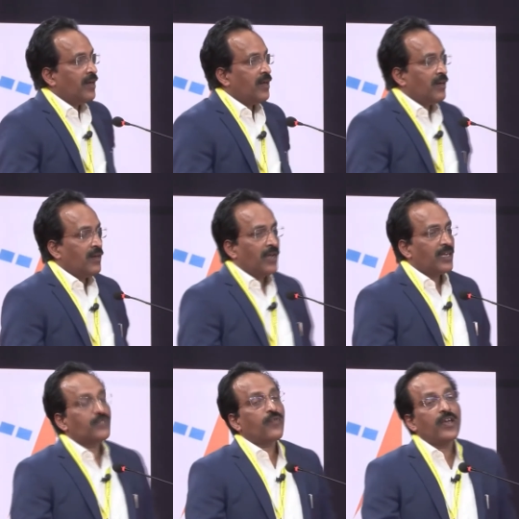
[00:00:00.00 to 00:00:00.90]
at
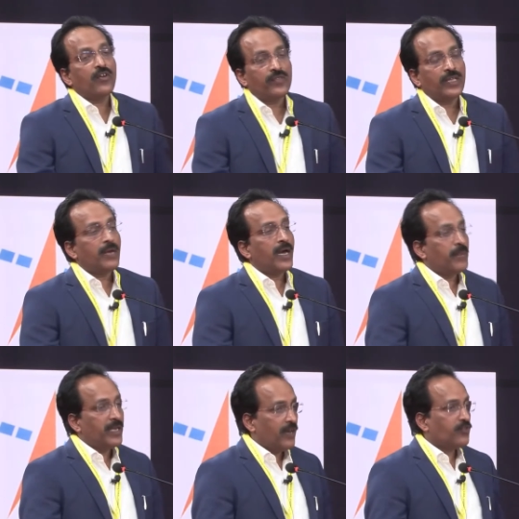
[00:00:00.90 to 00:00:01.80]
least 5 of them have
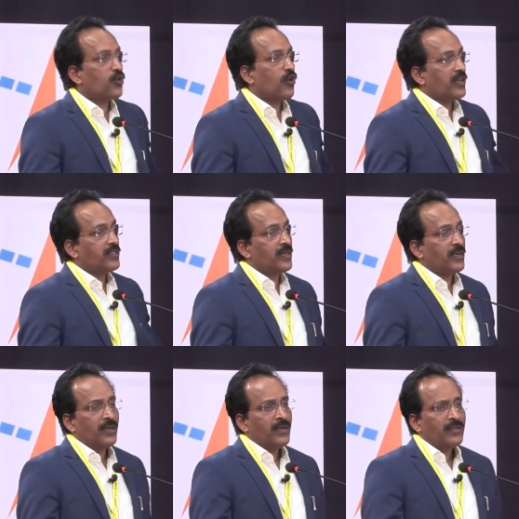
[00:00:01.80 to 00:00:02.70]
been now
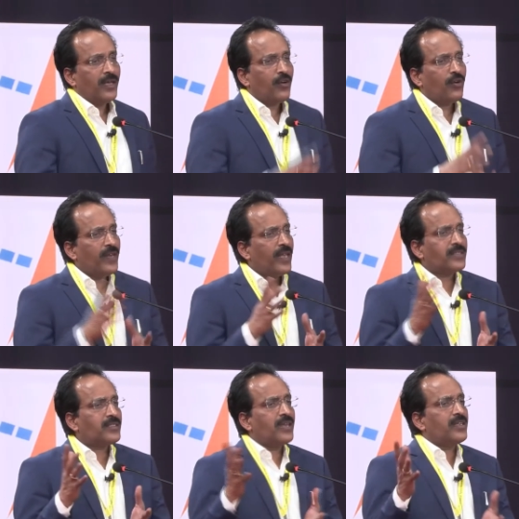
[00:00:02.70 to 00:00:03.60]
shortlisted. They are not very
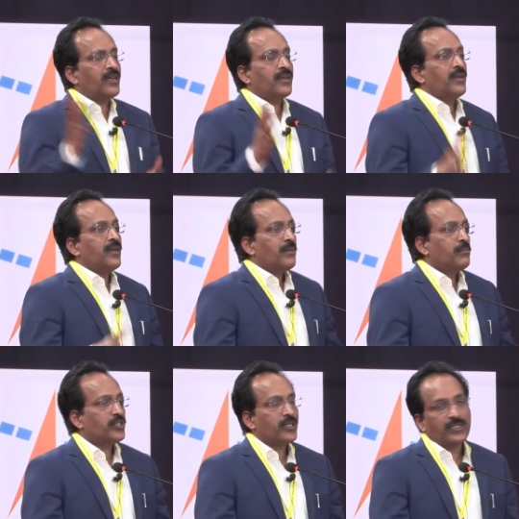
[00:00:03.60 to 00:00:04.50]
exciting
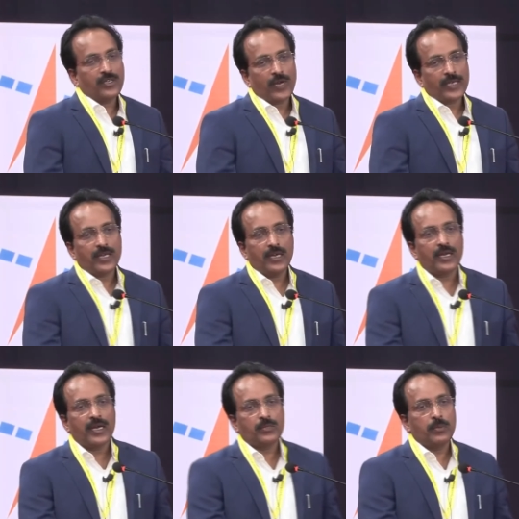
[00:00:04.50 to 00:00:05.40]
missions or
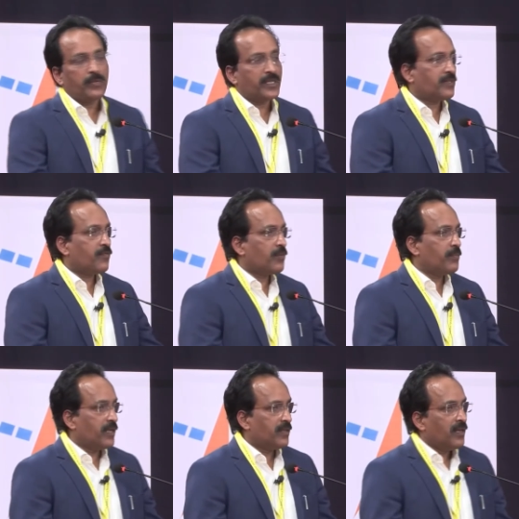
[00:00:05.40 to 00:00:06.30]
exciting experiments for
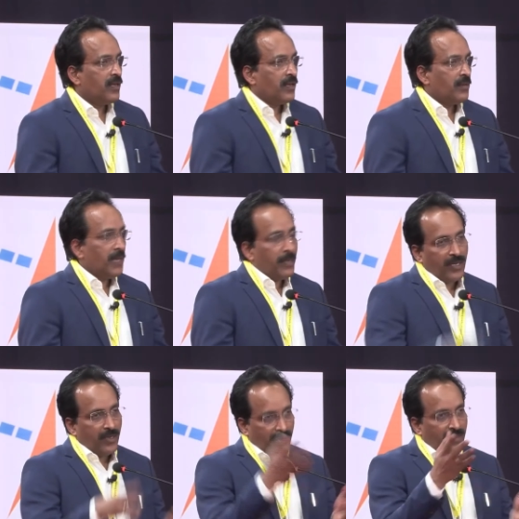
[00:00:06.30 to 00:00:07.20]
me.
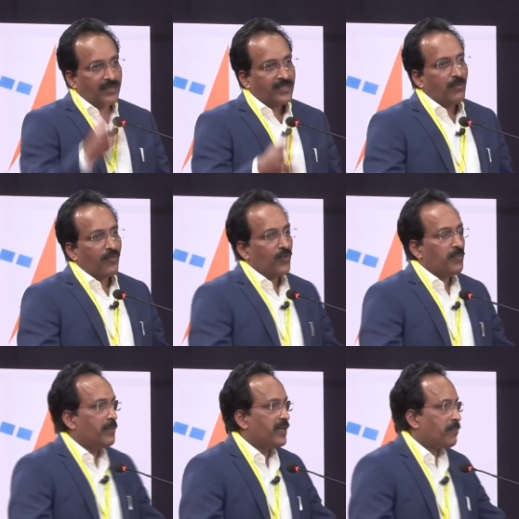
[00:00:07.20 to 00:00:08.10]
Maybe some of you
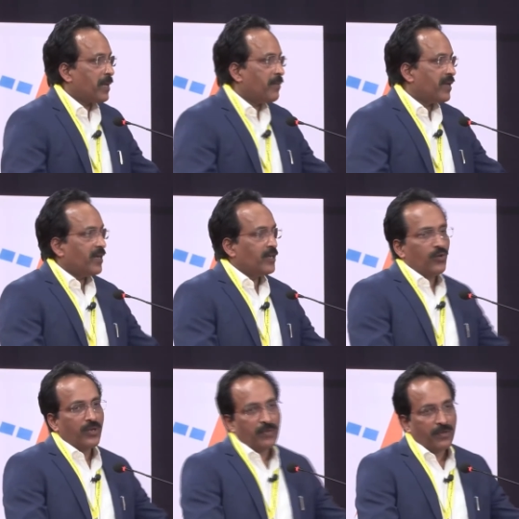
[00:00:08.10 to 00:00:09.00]
may be primarily
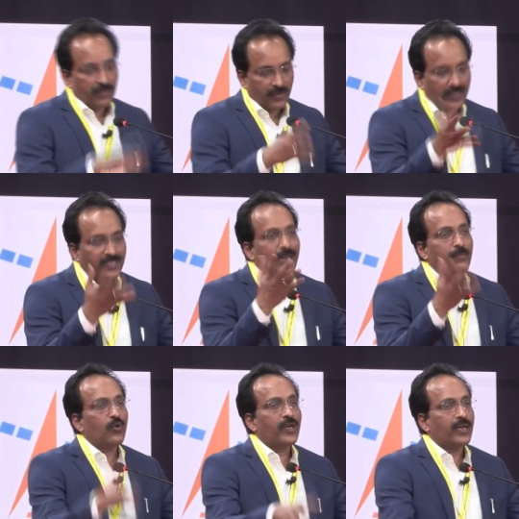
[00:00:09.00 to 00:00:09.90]
doing the first
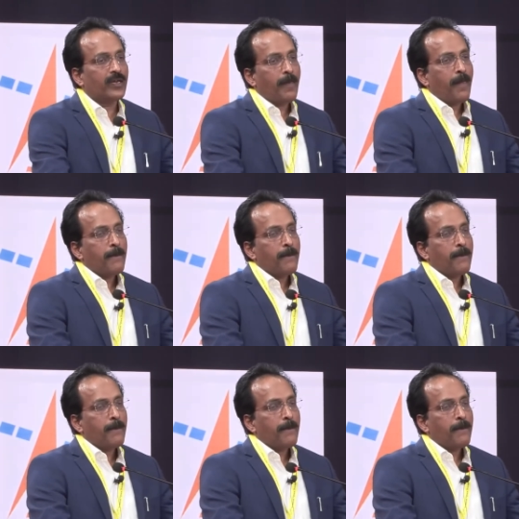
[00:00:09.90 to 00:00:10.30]
time doing it,